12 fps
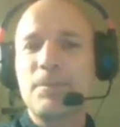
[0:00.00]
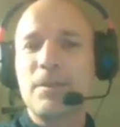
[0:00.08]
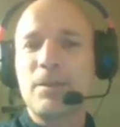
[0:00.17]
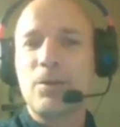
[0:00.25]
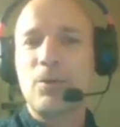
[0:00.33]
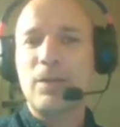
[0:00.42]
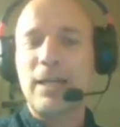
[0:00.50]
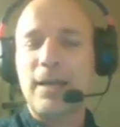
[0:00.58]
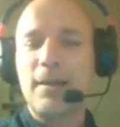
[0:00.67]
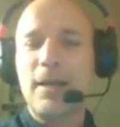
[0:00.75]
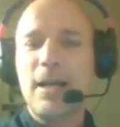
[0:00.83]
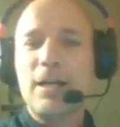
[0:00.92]
Okay,
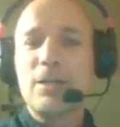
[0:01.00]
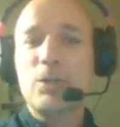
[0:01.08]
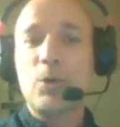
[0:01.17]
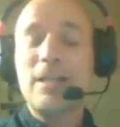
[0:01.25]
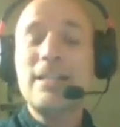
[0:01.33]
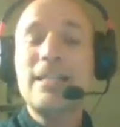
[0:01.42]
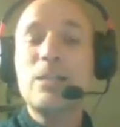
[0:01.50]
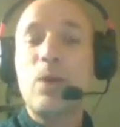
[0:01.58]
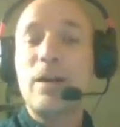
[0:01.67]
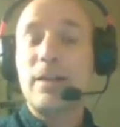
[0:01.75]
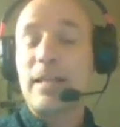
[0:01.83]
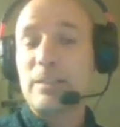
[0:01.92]
so this is where
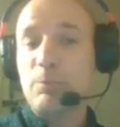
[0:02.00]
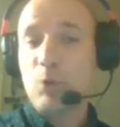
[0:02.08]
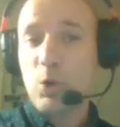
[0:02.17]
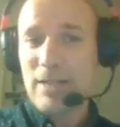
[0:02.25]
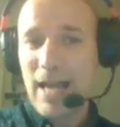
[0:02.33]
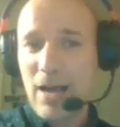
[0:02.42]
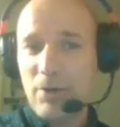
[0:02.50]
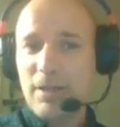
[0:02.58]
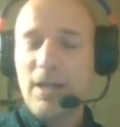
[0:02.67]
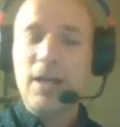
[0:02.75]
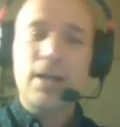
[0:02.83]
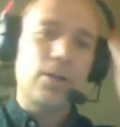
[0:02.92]
things broke down.
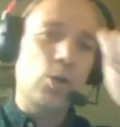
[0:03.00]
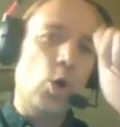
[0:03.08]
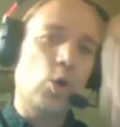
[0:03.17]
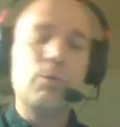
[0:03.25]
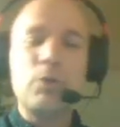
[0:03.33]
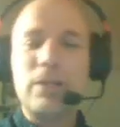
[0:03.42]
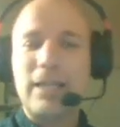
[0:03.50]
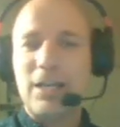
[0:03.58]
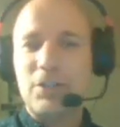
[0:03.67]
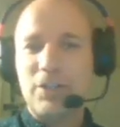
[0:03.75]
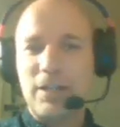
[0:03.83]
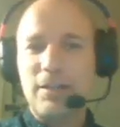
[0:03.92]
No
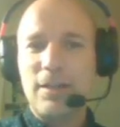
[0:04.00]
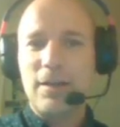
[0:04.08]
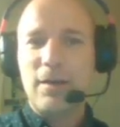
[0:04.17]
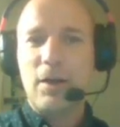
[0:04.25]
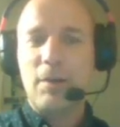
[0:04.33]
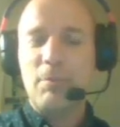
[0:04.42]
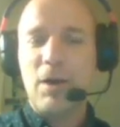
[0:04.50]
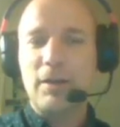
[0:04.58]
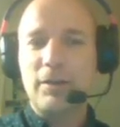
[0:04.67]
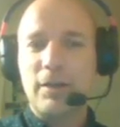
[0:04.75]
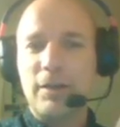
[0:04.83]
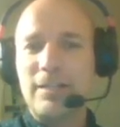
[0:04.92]
communication
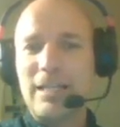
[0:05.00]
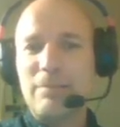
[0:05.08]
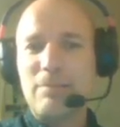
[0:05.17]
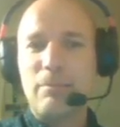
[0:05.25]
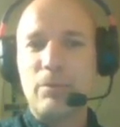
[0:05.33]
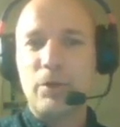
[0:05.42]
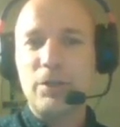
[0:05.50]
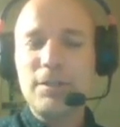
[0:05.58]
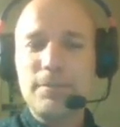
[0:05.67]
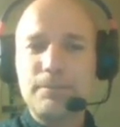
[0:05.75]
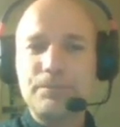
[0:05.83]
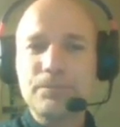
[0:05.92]
among team members,
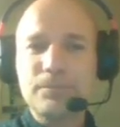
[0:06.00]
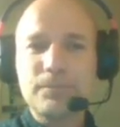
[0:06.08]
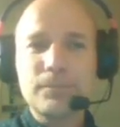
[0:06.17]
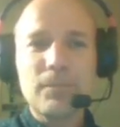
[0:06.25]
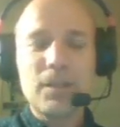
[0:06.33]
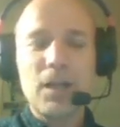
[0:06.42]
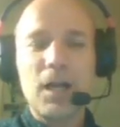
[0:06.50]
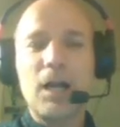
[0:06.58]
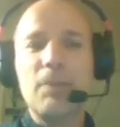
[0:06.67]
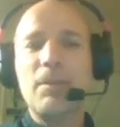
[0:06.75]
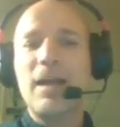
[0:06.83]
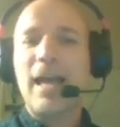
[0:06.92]
and
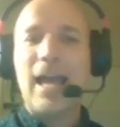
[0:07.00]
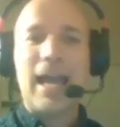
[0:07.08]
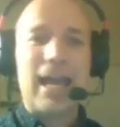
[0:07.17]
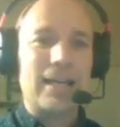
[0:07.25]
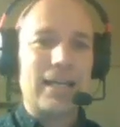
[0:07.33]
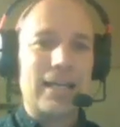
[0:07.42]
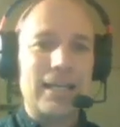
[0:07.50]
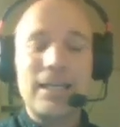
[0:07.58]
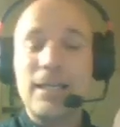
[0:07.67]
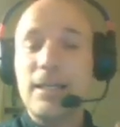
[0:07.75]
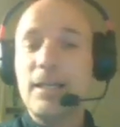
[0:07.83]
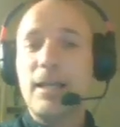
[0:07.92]

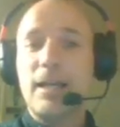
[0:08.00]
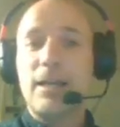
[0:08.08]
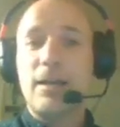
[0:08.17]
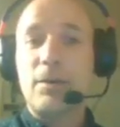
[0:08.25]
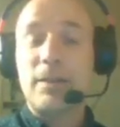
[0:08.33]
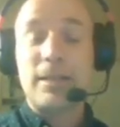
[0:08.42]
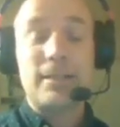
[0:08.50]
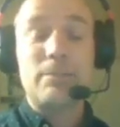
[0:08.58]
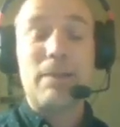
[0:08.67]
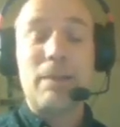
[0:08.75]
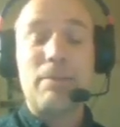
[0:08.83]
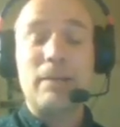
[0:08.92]
this is my
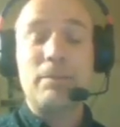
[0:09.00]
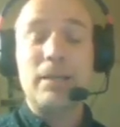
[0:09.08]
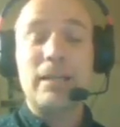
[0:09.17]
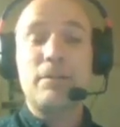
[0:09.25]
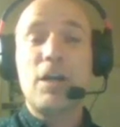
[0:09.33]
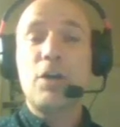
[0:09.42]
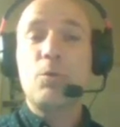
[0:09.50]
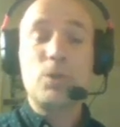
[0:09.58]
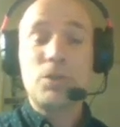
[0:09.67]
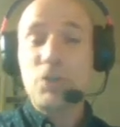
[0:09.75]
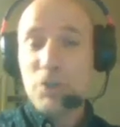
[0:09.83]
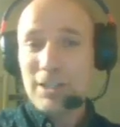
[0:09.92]
pet peeve, was
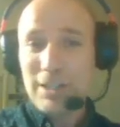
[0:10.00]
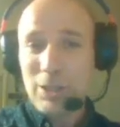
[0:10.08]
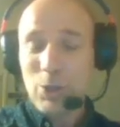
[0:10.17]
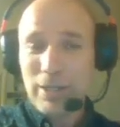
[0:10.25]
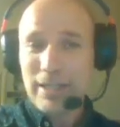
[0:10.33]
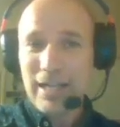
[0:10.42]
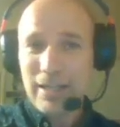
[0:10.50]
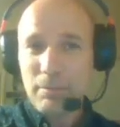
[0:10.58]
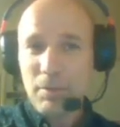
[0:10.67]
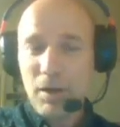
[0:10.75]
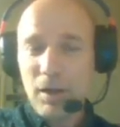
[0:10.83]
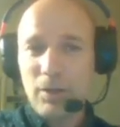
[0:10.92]
just looking at the
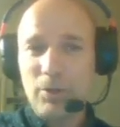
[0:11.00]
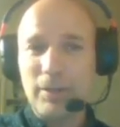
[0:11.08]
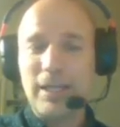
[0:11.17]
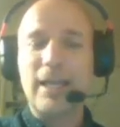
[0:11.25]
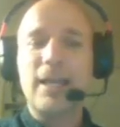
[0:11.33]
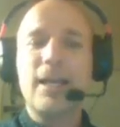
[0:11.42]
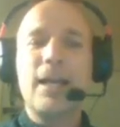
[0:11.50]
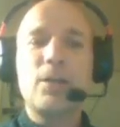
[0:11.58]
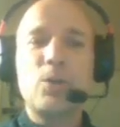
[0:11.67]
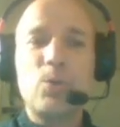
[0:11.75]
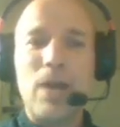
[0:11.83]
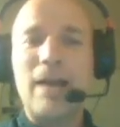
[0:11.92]
ball. Okay, you
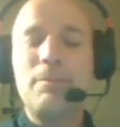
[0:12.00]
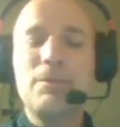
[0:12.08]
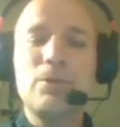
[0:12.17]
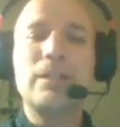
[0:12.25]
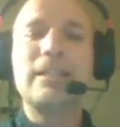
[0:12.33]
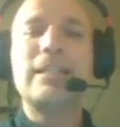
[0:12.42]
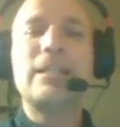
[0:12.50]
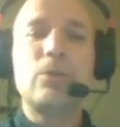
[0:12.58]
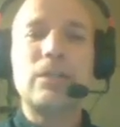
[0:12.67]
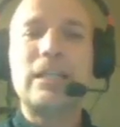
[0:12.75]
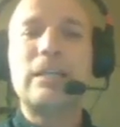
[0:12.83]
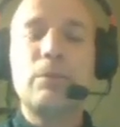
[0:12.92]
absolutely need to
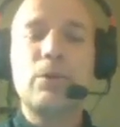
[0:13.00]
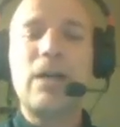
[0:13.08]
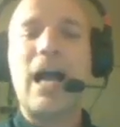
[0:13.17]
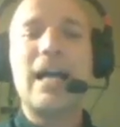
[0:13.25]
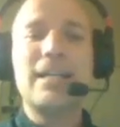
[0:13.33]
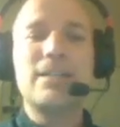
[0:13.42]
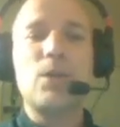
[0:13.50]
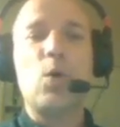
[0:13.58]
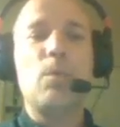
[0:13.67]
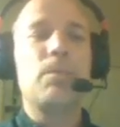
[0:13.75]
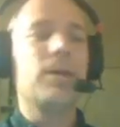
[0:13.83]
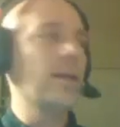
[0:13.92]
keep your eyes
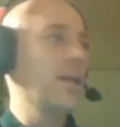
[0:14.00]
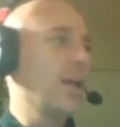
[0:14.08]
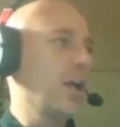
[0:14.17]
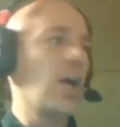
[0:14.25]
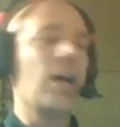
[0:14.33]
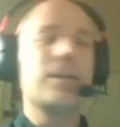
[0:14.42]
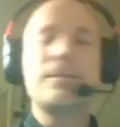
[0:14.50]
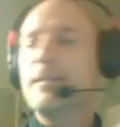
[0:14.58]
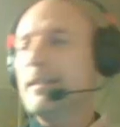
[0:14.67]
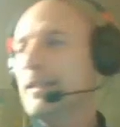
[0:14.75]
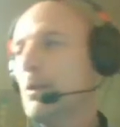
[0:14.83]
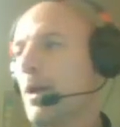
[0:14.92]
open constantly
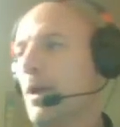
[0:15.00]
where